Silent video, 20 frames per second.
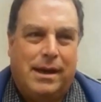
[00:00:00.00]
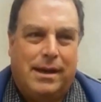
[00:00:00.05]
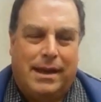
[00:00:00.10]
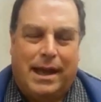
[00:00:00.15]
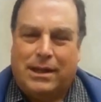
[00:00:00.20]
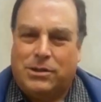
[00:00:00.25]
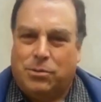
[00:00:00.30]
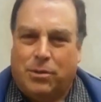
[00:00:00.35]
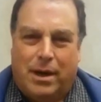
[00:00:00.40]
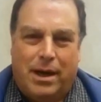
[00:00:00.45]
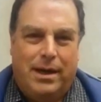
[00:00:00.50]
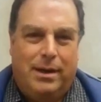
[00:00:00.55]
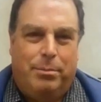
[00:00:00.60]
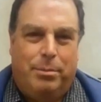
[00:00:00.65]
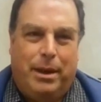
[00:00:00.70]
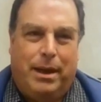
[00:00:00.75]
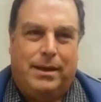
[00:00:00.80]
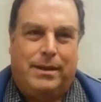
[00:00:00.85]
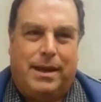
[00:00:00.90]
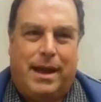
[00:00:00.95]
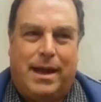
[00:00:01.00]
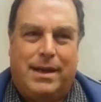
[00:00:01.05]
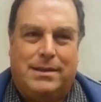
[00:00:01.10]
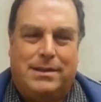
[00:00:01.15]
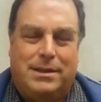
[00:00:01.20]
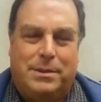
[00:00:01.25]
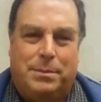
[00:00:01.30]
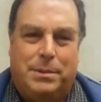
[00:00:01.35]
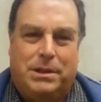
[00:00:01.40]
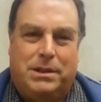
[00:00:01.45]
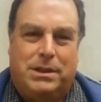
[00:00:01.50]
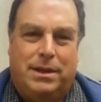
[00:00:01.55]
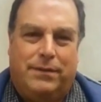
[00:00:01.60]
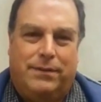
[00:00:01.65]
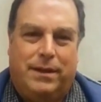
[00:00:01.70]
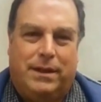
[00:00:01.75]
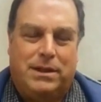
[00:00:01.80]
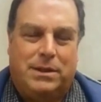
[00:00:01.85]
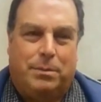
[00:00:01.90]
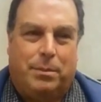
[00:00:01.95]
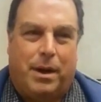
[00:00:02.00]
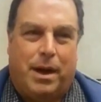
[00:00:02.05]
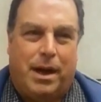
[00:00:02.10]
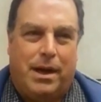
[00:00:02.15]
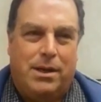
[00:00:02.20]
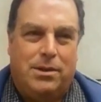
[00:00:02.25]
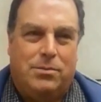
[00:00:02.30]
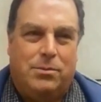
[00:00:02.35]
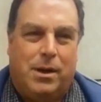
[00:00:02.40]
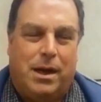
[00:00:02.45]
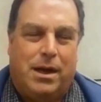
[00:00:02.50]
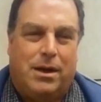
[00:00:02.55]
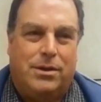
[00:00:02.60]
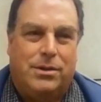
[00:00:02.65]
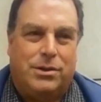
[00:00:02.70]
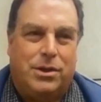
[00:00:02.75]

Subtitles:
That's why he picked that specific spot as well.